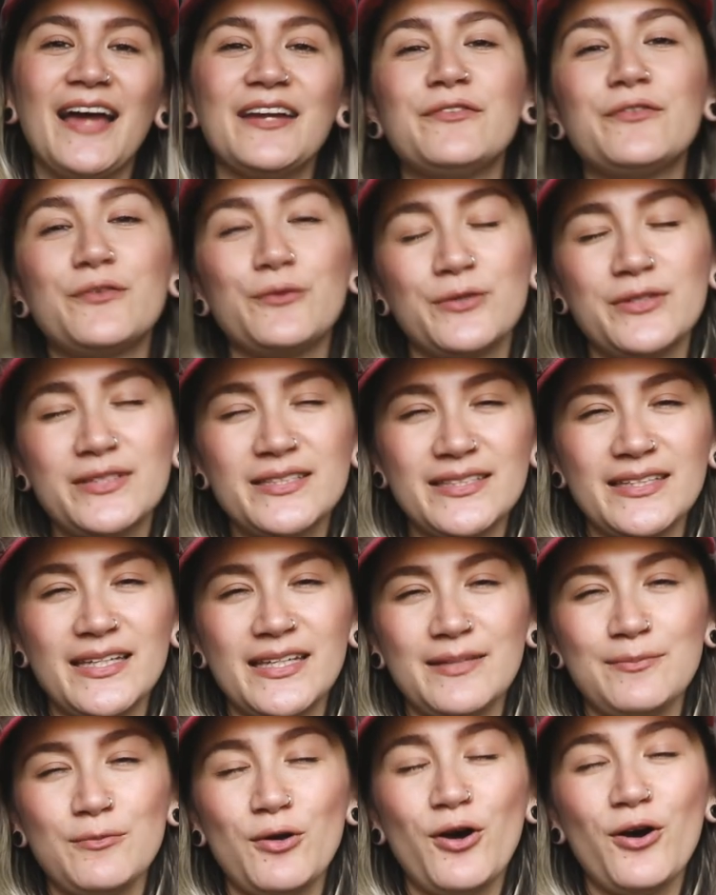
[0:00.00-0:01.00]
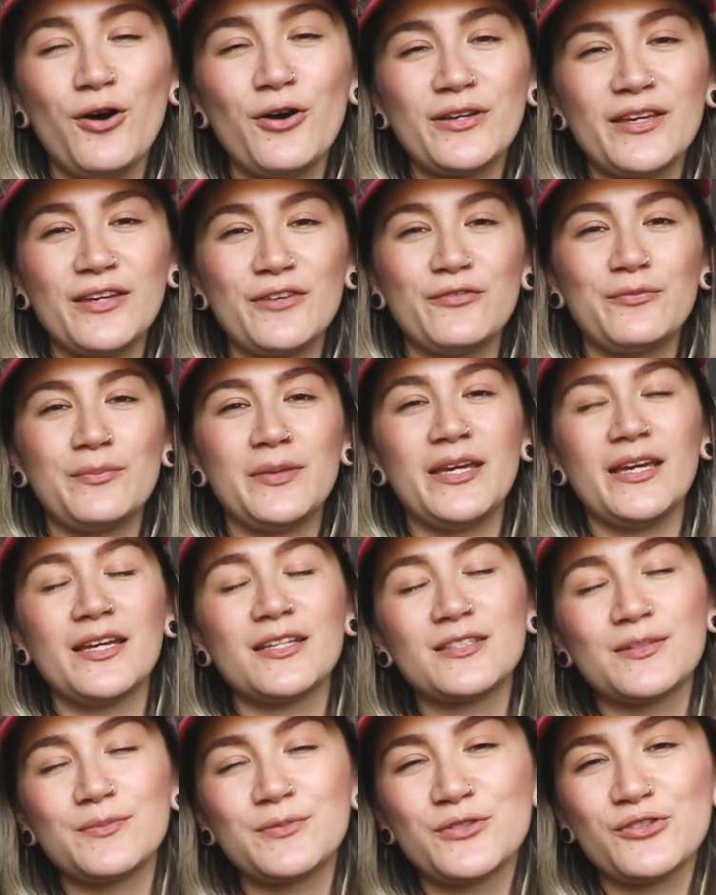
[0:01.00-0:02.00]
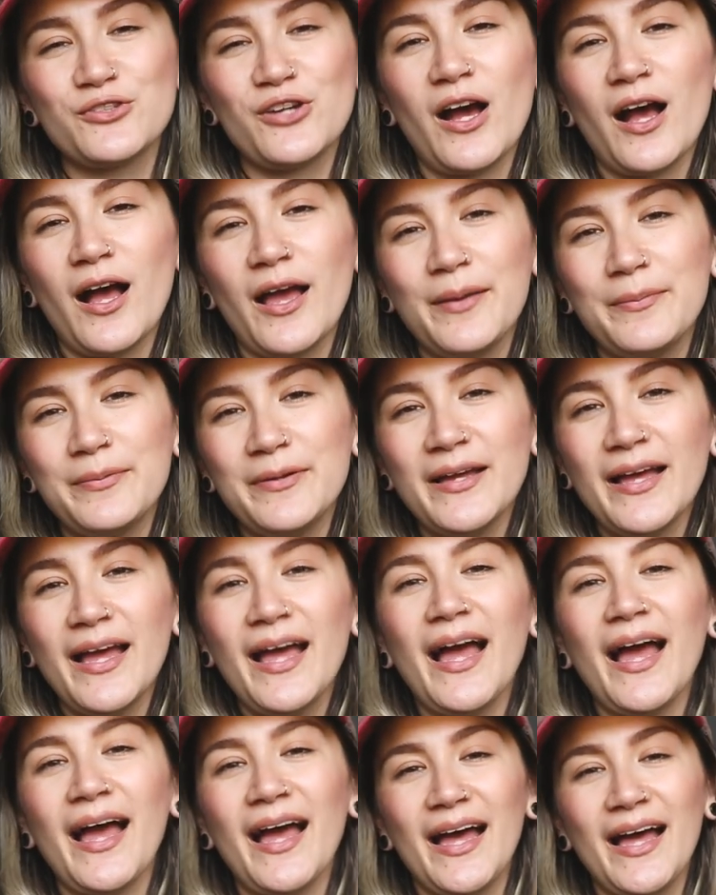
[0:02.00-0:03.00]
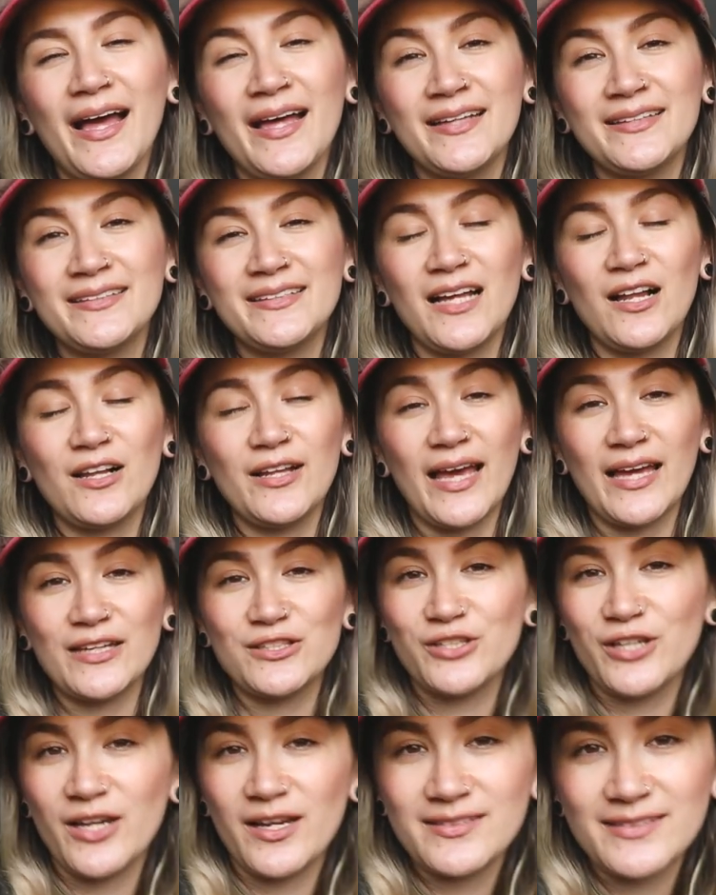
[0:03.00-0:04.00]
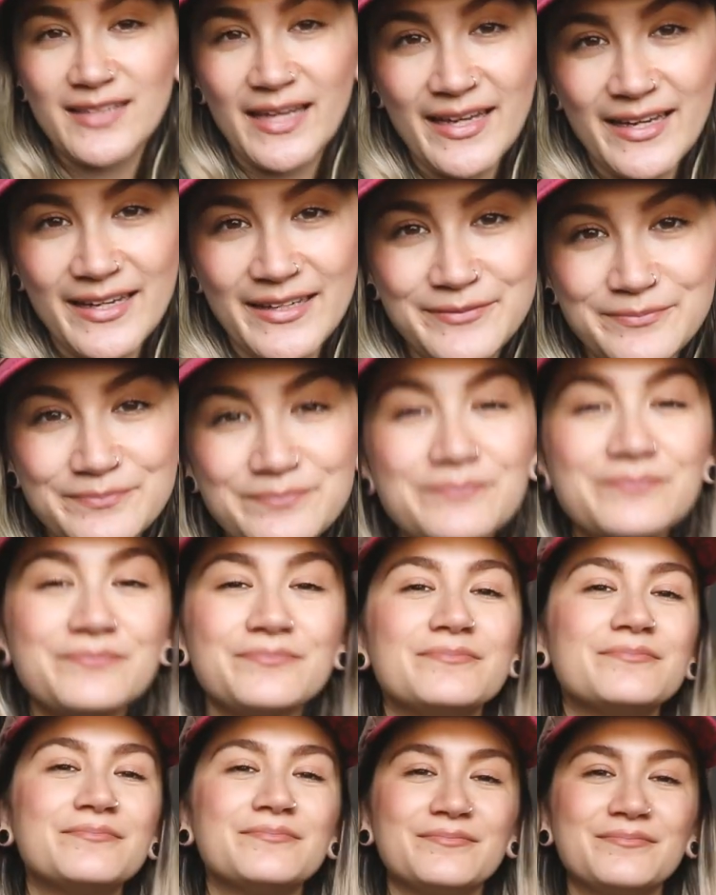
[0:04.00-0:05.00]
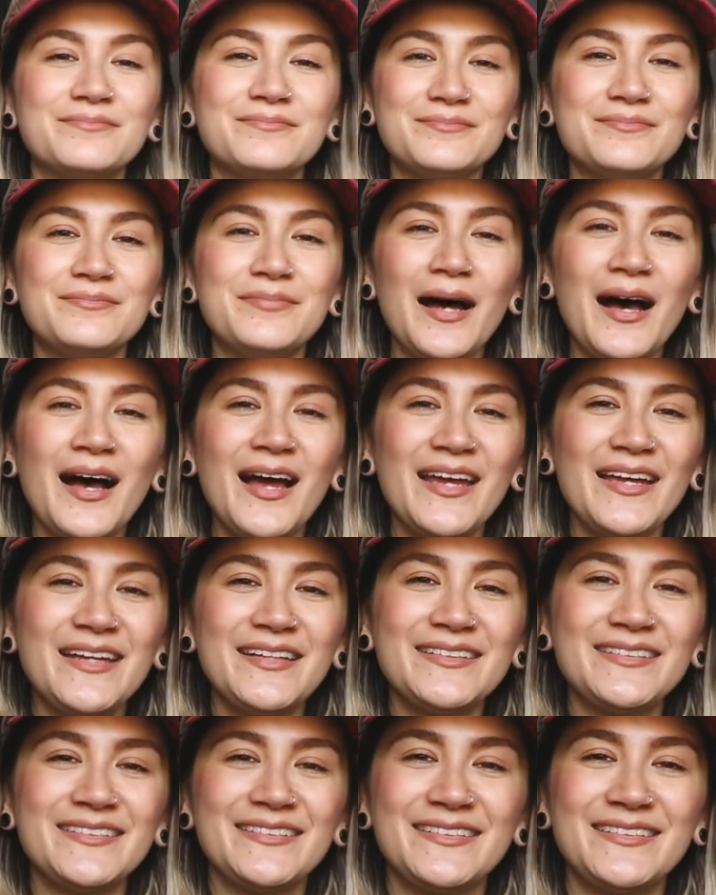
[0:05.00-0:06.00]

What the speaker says: and if you want to see any more, give me a subscribe, and I'll catch you guys later. Bye.